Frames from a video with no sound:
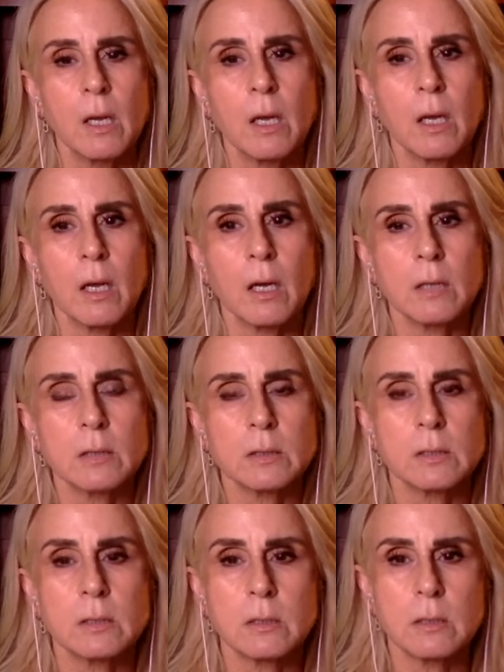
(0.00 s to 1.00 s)
and
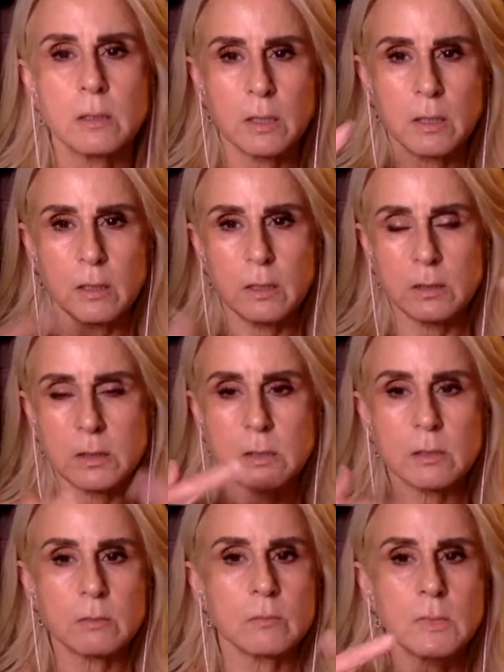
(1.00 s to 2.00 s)
it
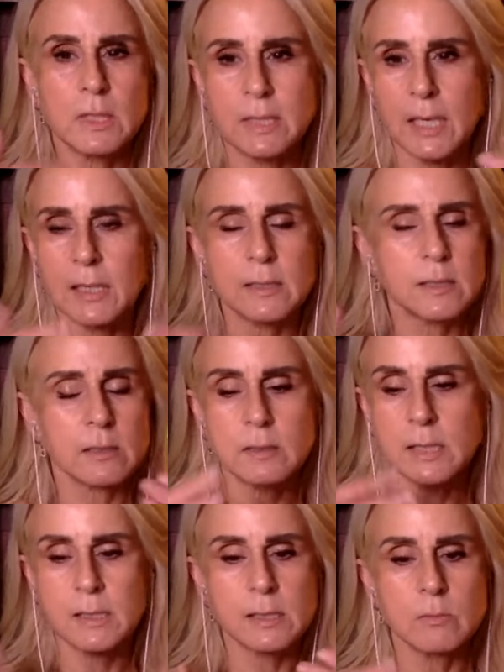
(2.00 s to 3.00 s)
takes
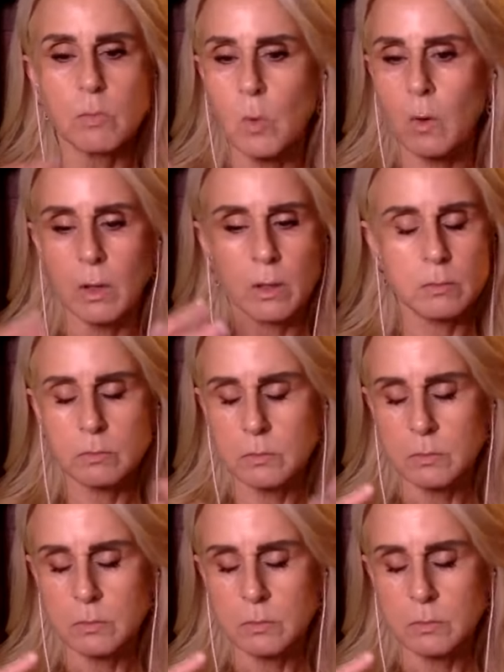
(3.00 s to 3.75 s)
some more,